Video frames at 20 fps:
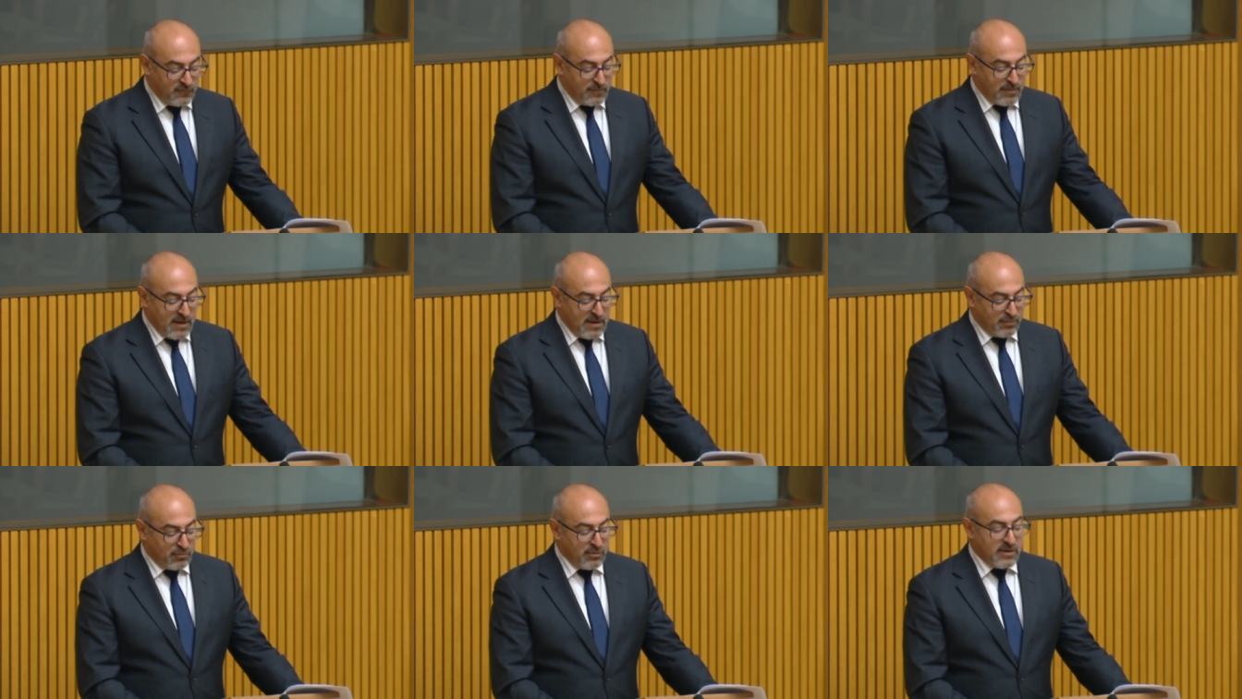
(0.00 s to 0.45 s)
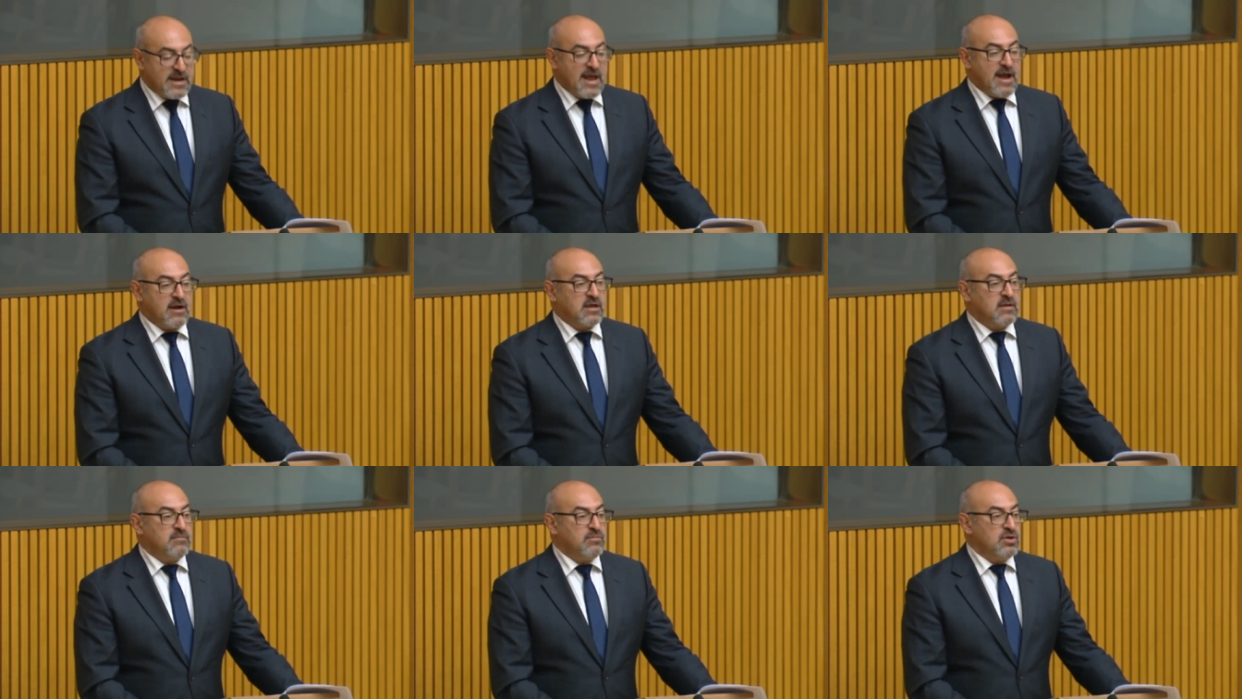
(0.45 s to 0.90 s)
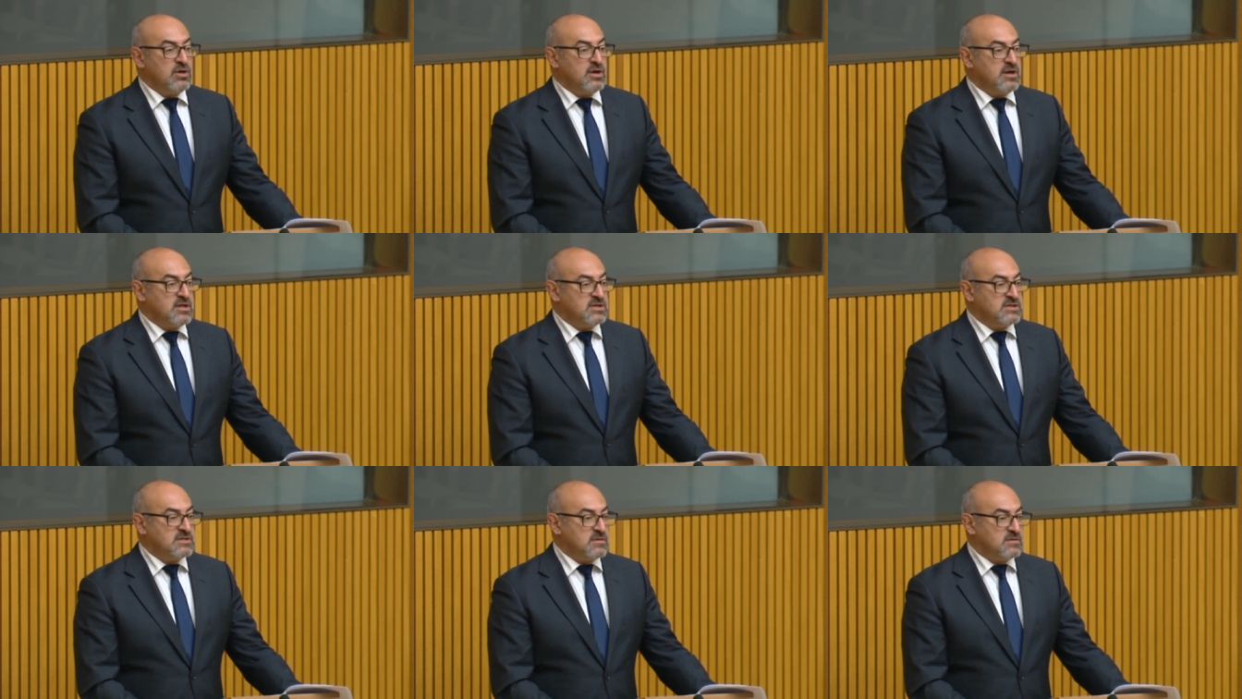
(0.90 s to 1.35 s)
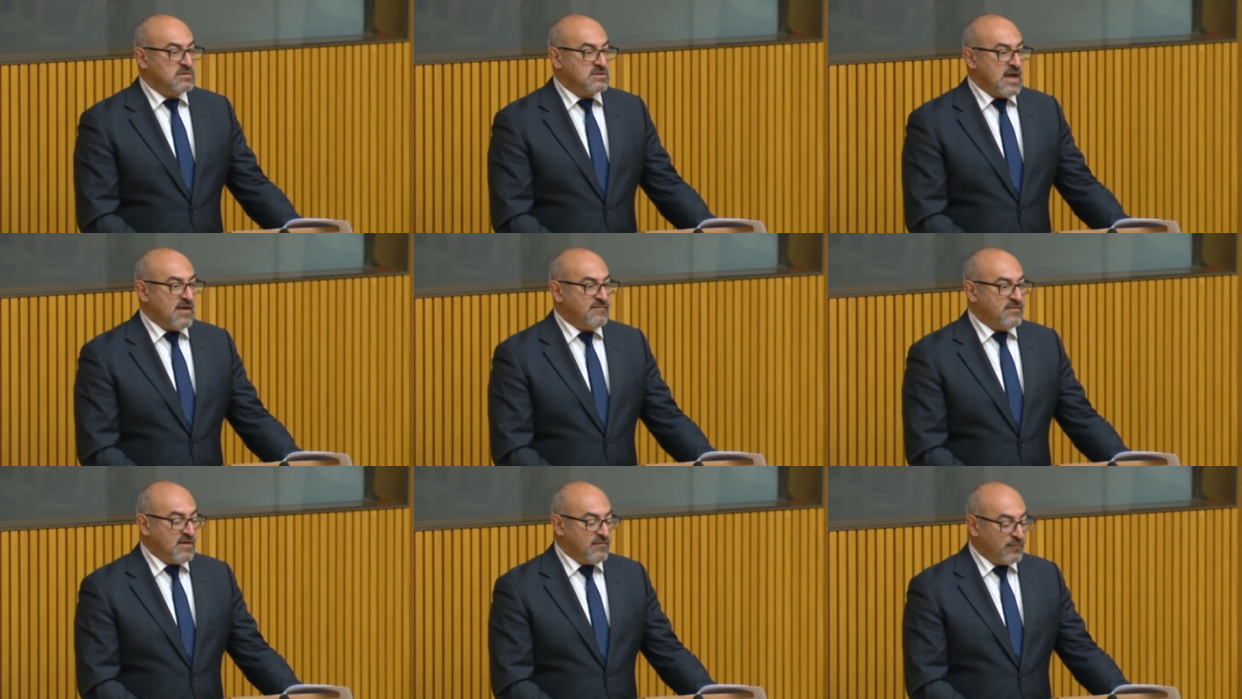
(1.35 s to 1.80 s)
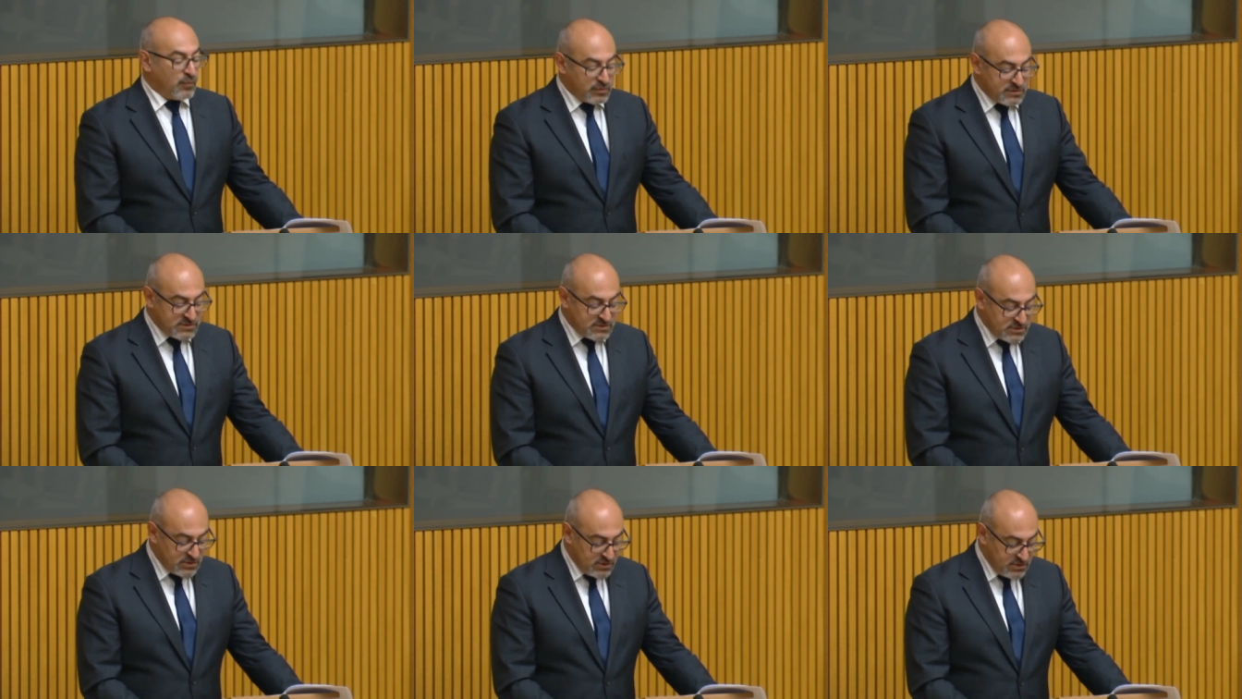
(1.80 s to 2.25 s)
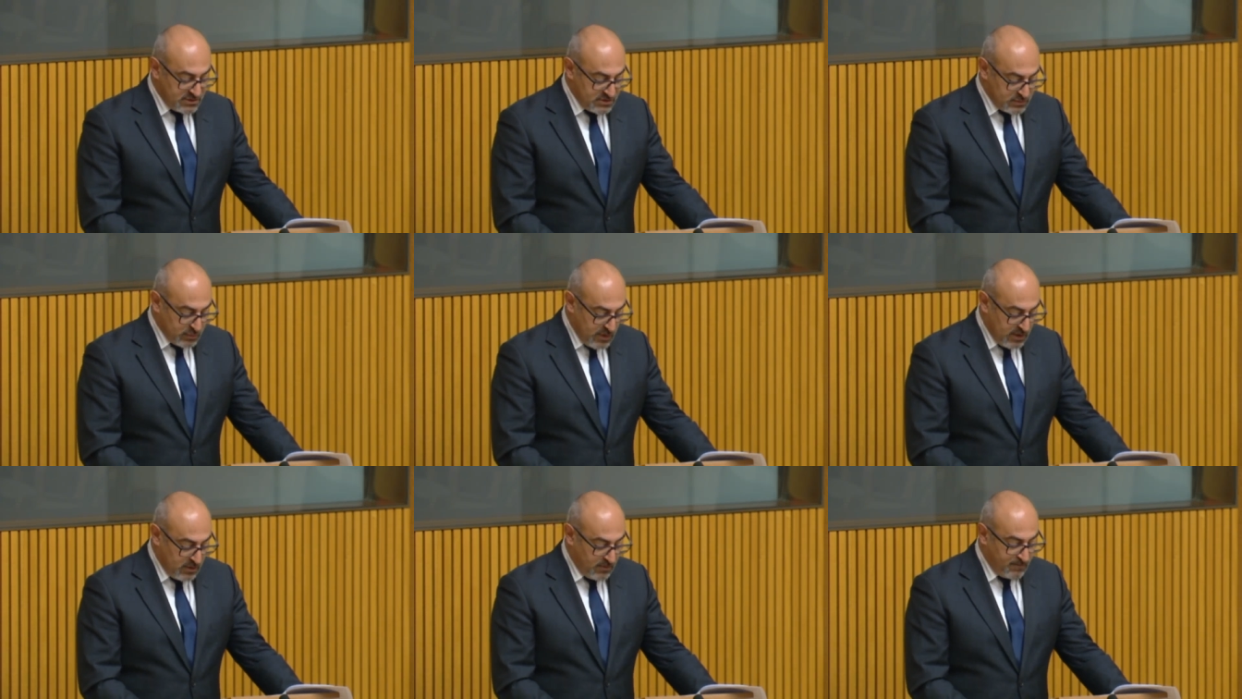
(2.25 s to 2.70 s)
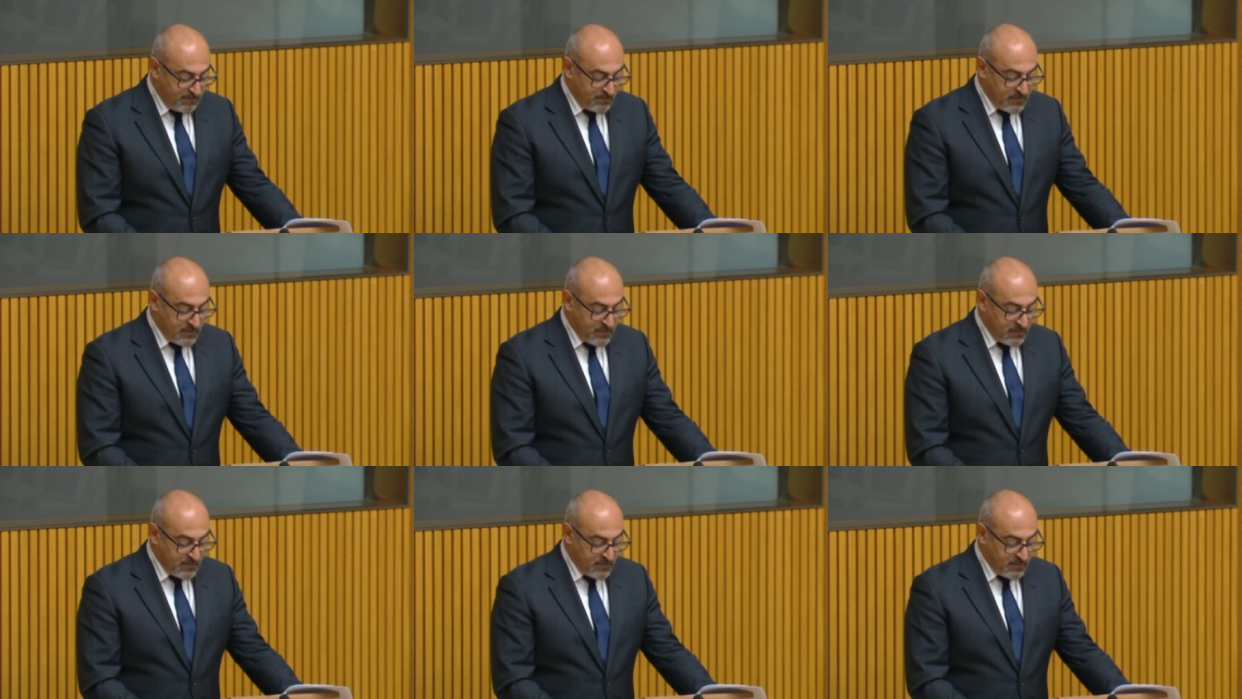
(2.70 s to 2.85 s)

people in our community to have their voices heard as well,